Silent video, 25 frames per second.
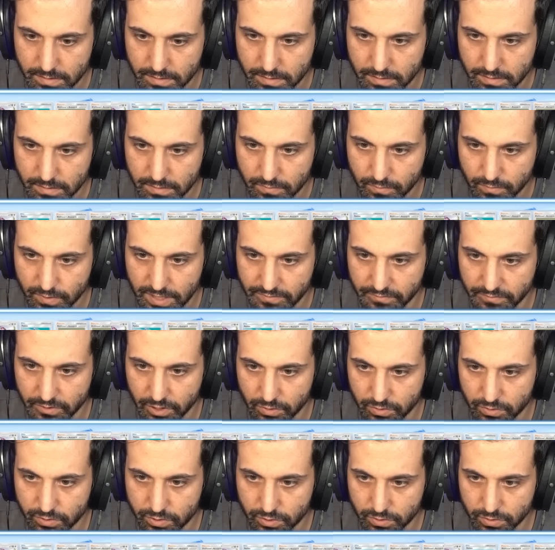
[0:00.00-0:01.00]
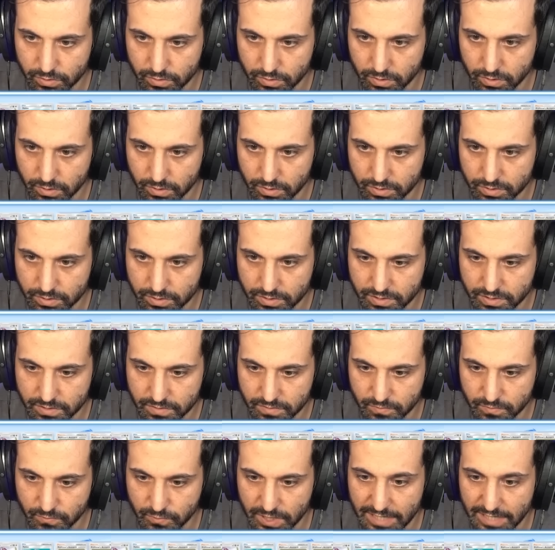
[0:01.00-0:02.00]
We have no tools.
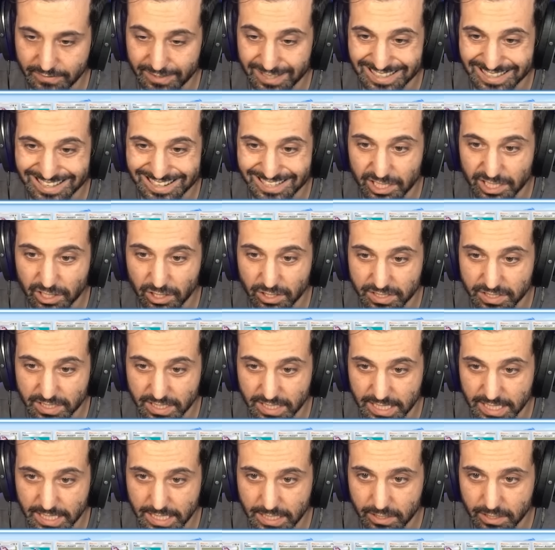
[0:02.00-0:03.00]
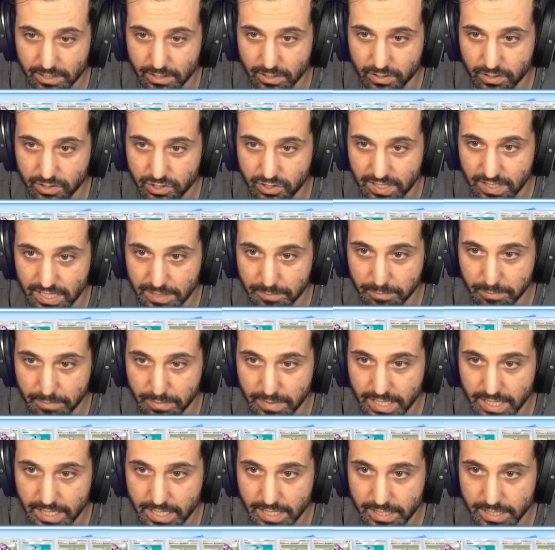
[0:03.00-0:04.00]
We have a lot of cards in hand, though, so that
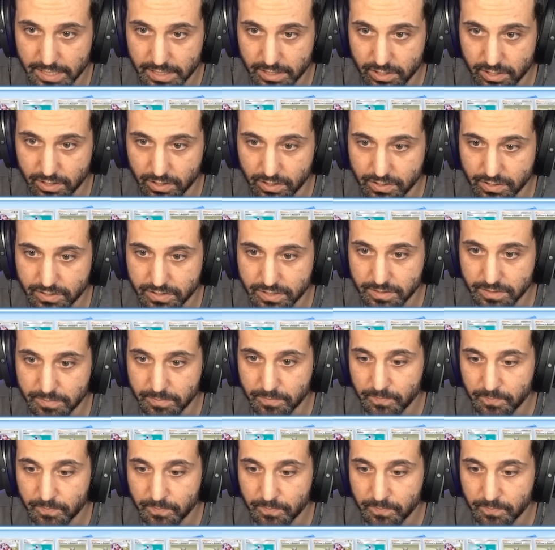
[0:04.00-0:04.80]
may encourage them